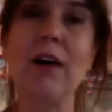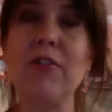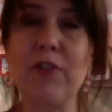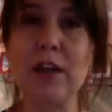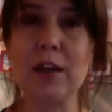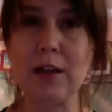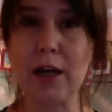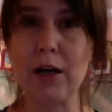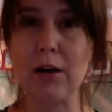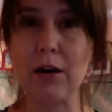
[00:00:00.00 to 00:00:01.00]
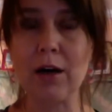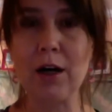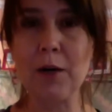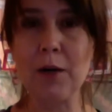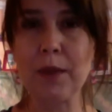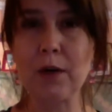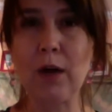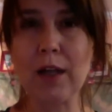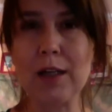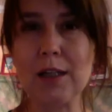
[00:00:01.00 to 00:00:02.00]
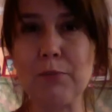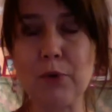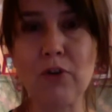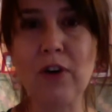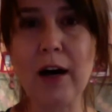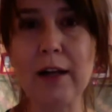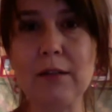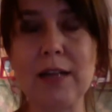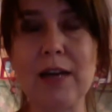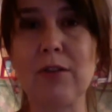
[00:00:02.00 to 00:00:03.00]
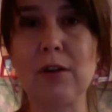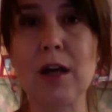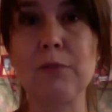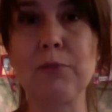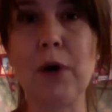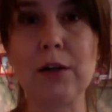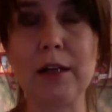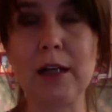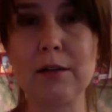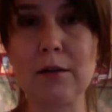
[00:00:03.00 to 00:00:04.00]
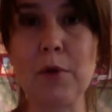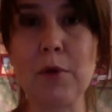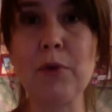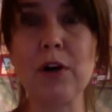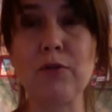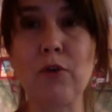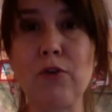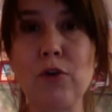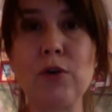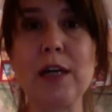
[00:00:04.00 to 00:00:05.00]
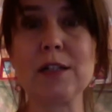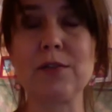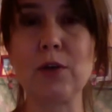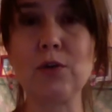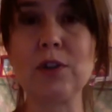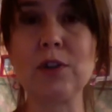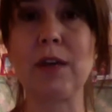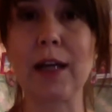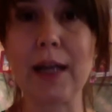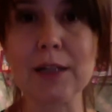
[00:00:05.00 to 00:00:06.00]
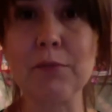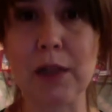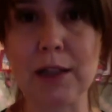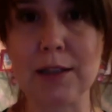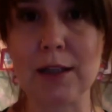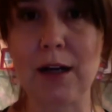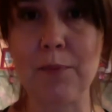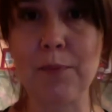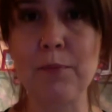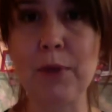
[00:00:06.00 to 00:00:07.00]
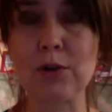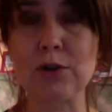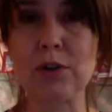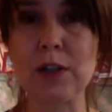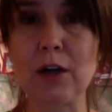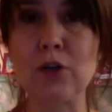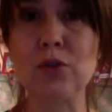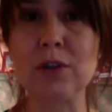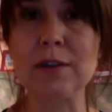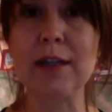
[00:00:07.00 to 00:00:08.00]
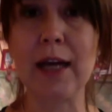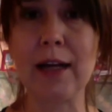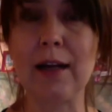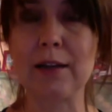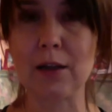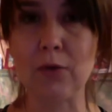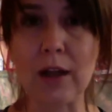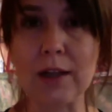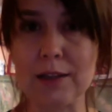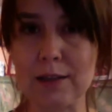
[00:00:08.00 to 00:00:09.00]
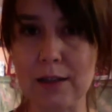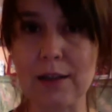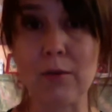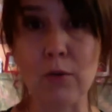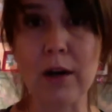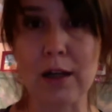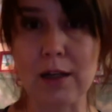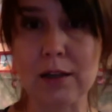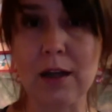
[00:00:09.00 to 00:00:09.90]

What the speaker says: fit their quality profile, they will not bottle it. Remember it, for a few years, we couldn't even get Melissa because Doterra couldn't get it at the quality that they wanted it.